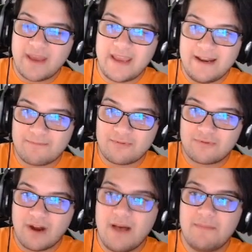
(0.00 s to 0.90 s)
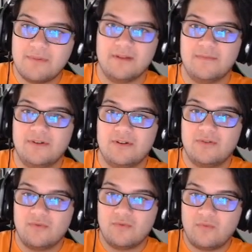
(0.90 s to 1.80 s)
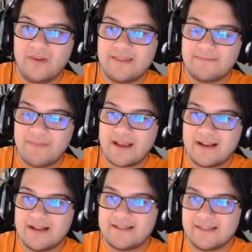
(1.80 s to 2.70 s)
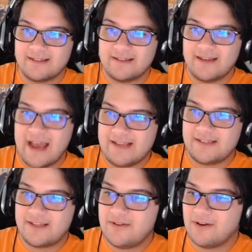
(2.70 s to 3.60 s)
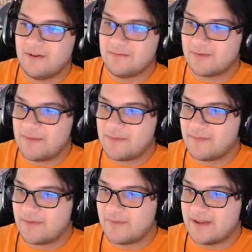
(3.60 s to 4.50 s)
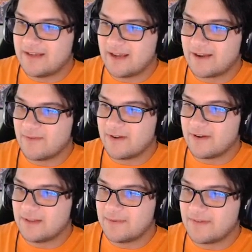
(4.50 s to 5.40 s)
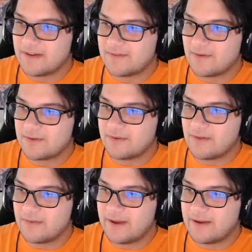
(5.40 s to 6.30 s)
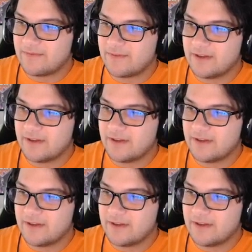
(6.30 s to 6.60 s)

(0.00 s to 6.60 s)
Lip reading: main problem with MechaGodzilla as a unit... Oh, I'm swapping through my deck over here. Let me fast forward to another battle